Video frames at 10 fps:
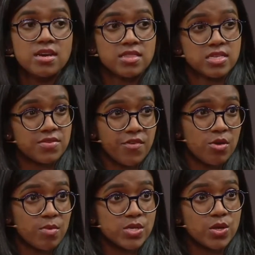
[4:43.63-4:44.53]
This is very
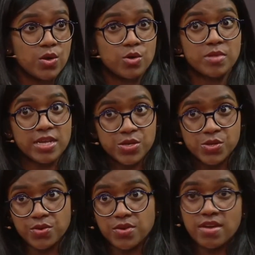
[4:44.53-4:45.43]
much a global
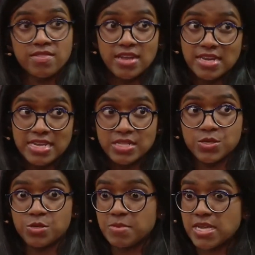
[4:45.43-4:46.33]
issue that needs
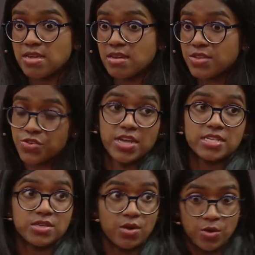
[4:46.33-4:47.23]
to be
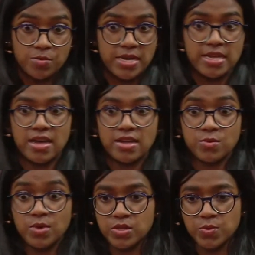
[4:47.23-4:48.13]
addressed globally and
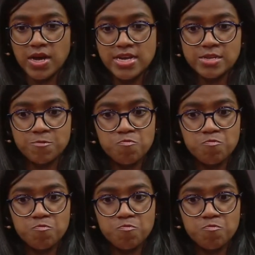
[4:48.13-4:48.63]
worldwide.